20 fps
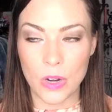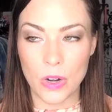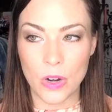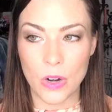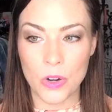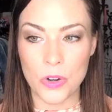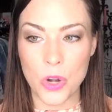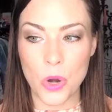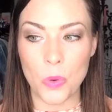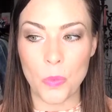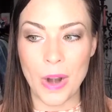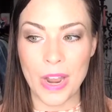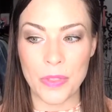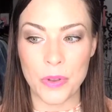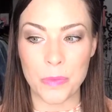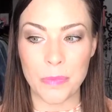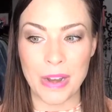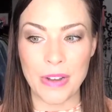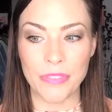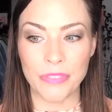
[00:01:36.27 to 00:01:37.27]
or no,
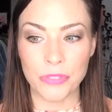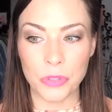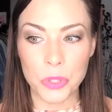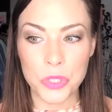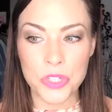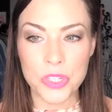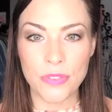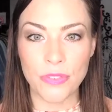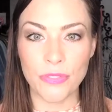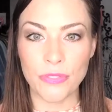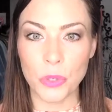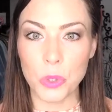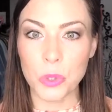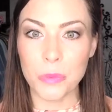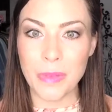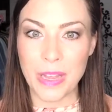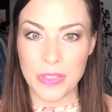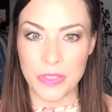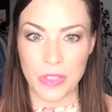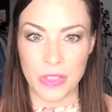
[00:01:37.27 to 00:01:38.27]
rather my first full
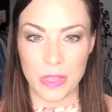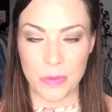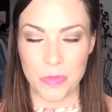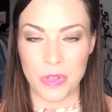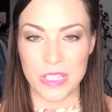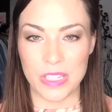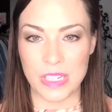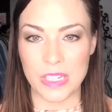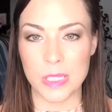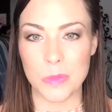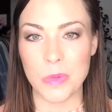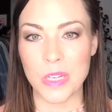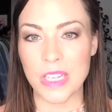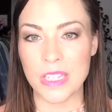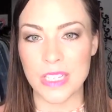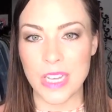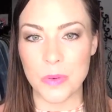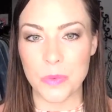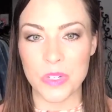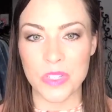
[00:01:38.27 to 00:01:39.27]
month in the business,
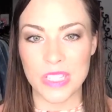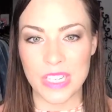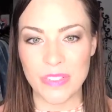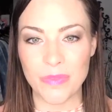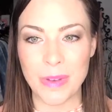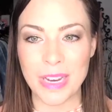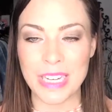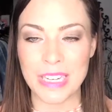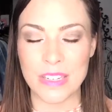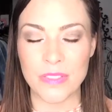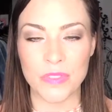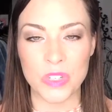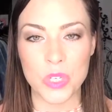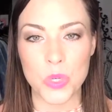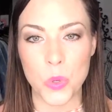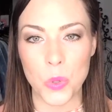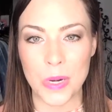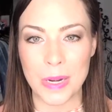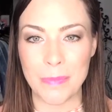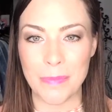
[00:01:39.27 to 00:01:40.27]
because I received my
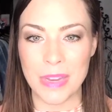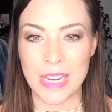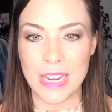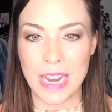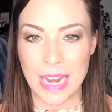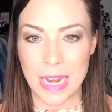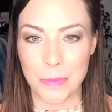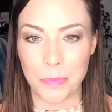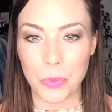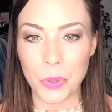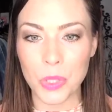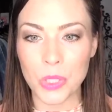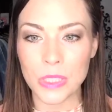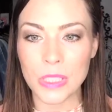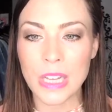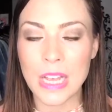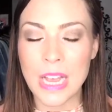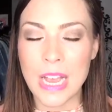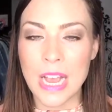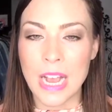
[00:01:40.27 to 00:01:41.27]
inventory
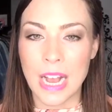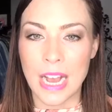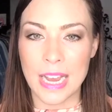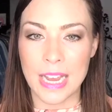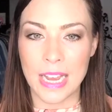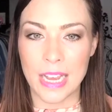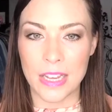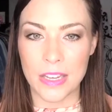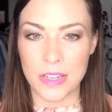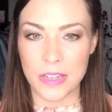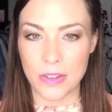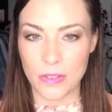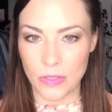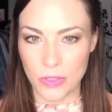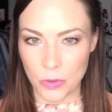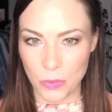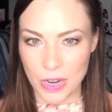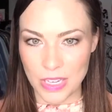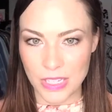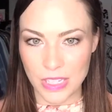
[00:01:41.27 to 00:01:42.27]
mid-April. I had
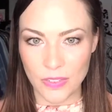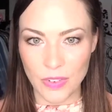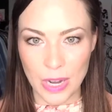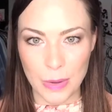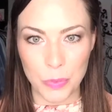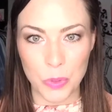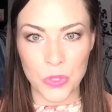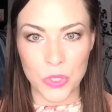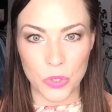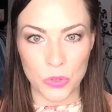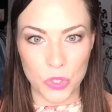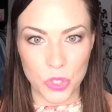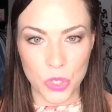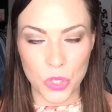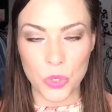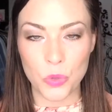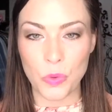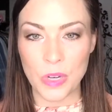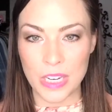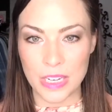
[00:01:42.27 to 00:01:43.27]
the rest of April, so
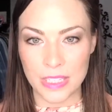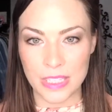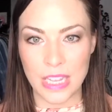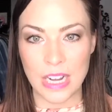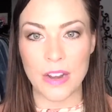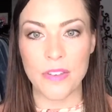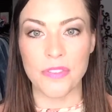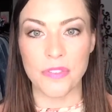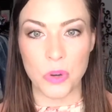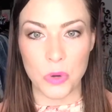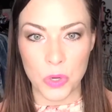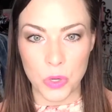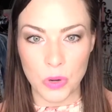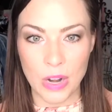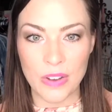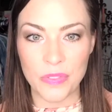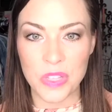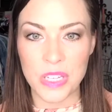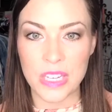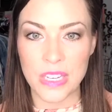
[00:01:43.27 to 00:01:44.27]
2 weeks that I
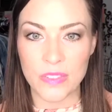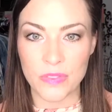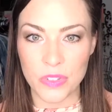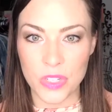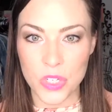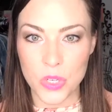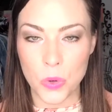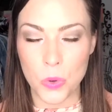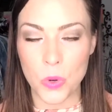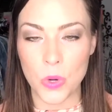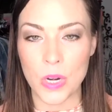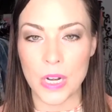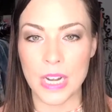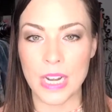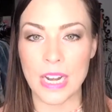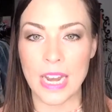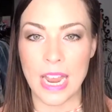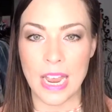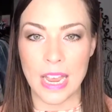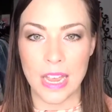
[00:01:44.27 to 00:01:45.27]
photographed the
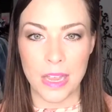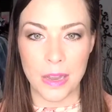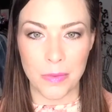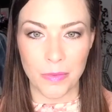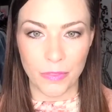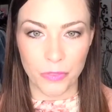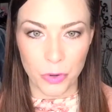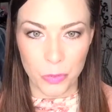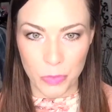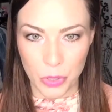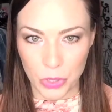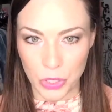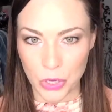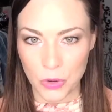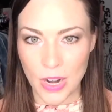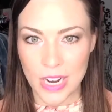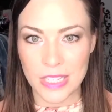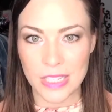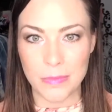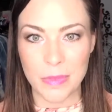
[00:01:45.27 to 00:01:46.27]
inventory and
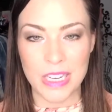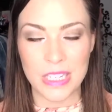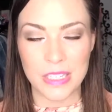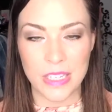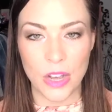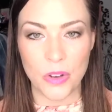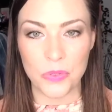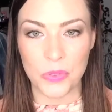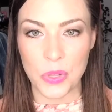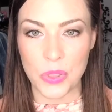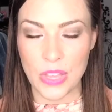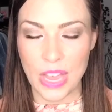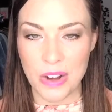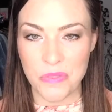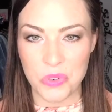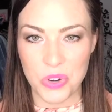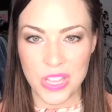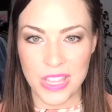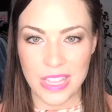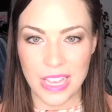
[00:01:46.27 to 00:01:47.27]
familiarized myself with
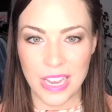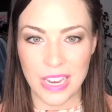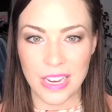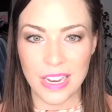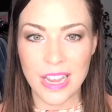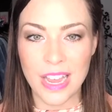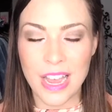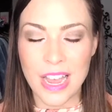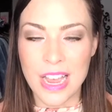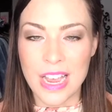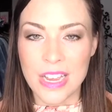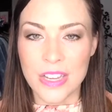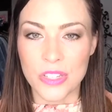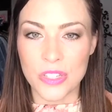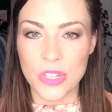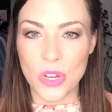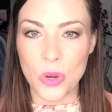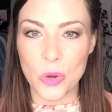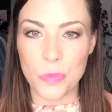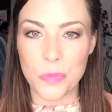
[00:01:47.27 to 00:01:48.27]
everything.
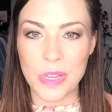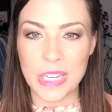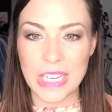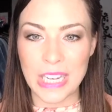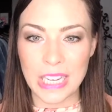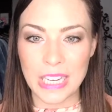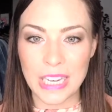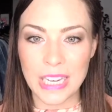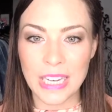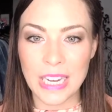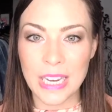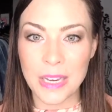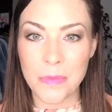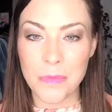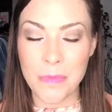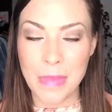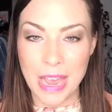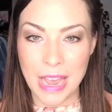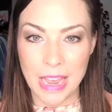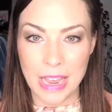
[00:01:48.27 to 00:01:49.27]
So beginning in
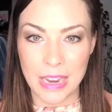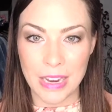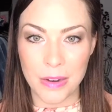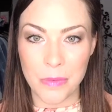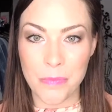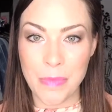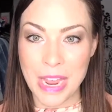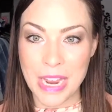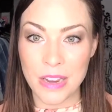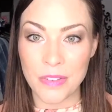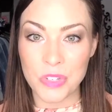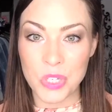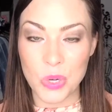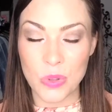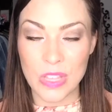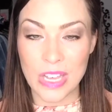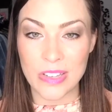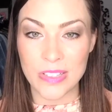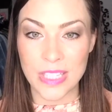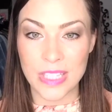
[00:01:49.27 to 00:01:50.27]
May of
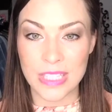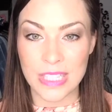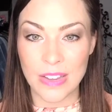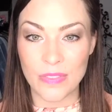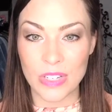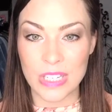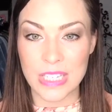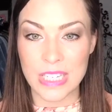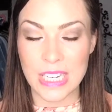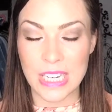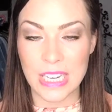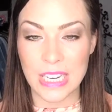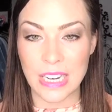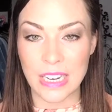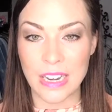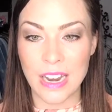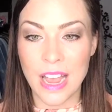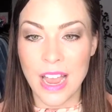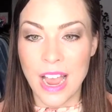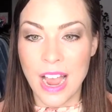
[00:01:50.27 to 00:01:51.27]

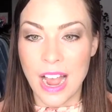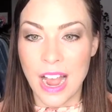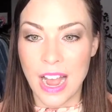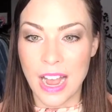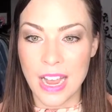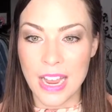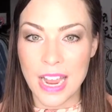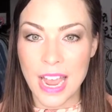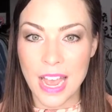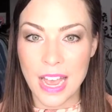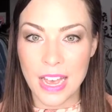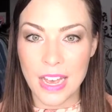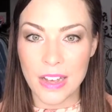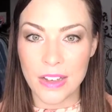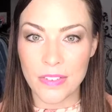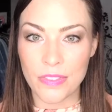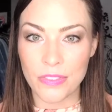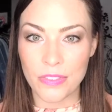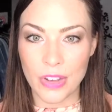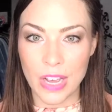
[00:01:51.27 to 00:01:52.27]
2017, I
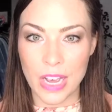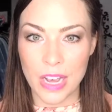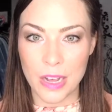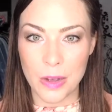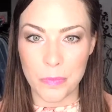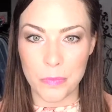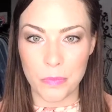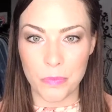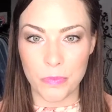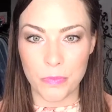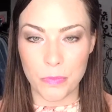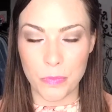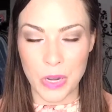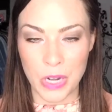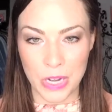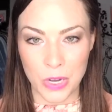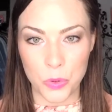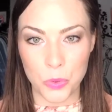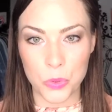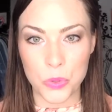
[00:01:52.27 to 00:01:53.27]
have been
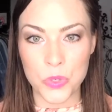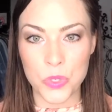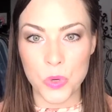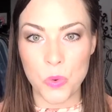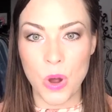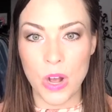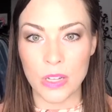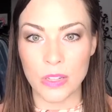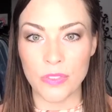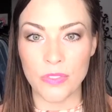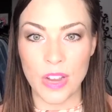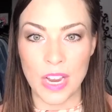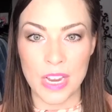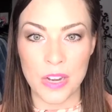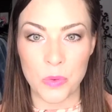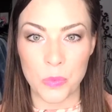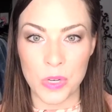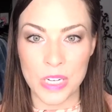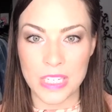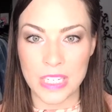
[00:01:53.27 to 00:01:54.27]
a cruise
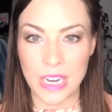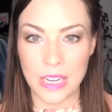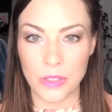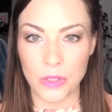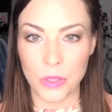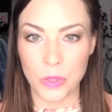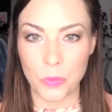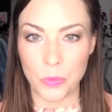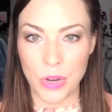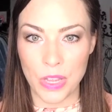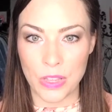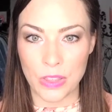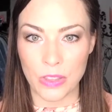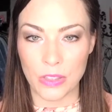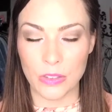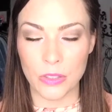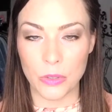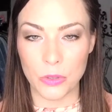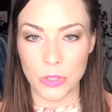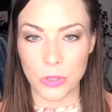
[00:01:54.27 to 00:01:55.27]
qualifying retailer with
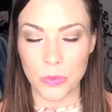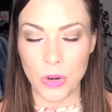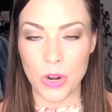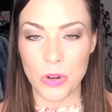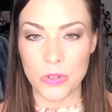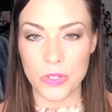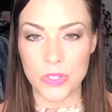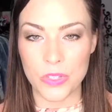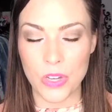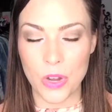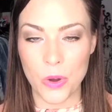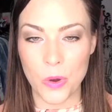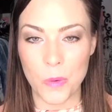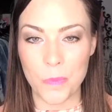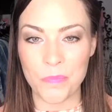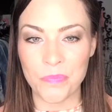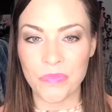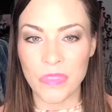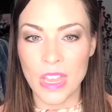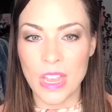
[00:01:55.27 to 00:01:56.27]
LuLaRoe.
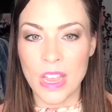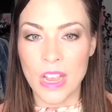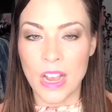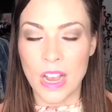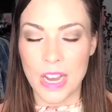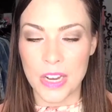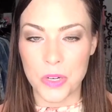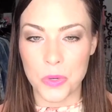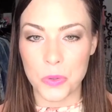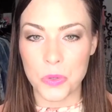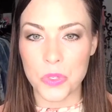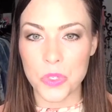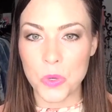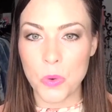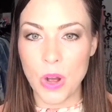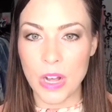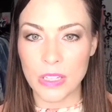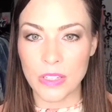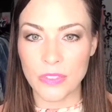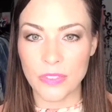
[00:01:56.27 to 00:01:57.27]
So I cruise
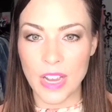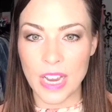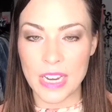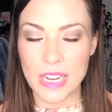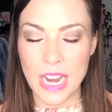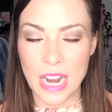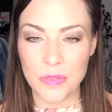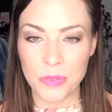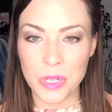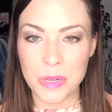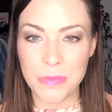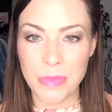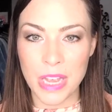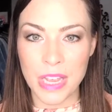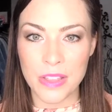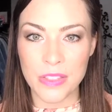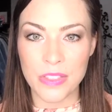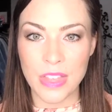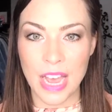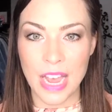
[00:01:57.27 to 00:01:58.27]
qualified every
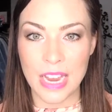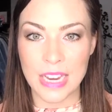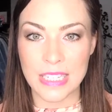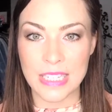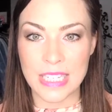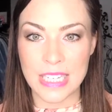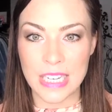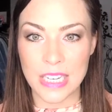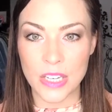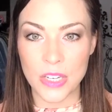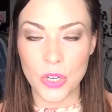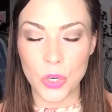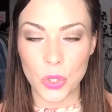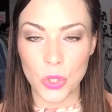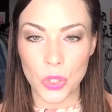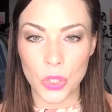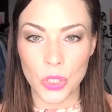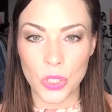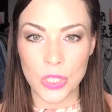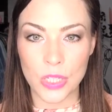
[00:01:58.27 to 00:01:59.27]
month. I did
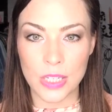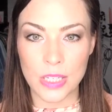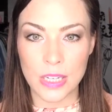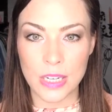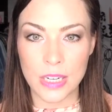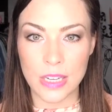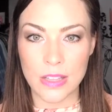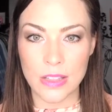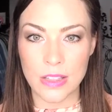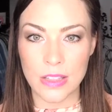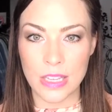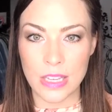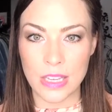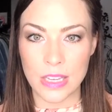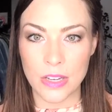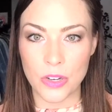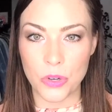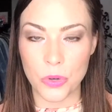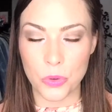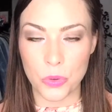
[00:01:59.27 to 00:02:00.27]
earn
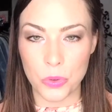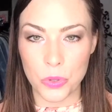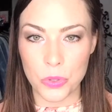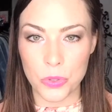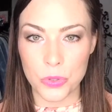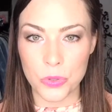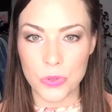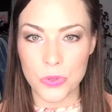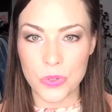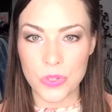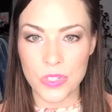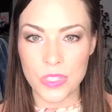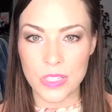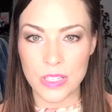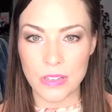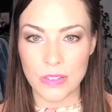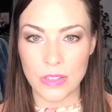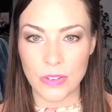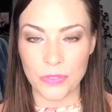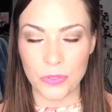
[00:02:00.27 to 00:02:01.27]
the cruise
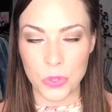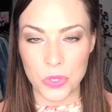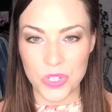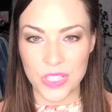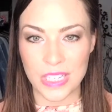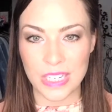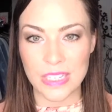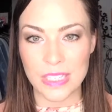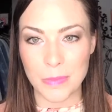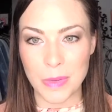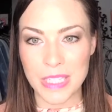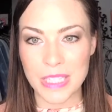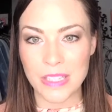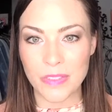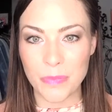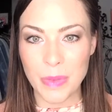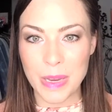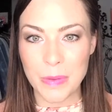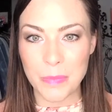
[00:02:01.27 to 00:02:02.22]
the first 6 months of my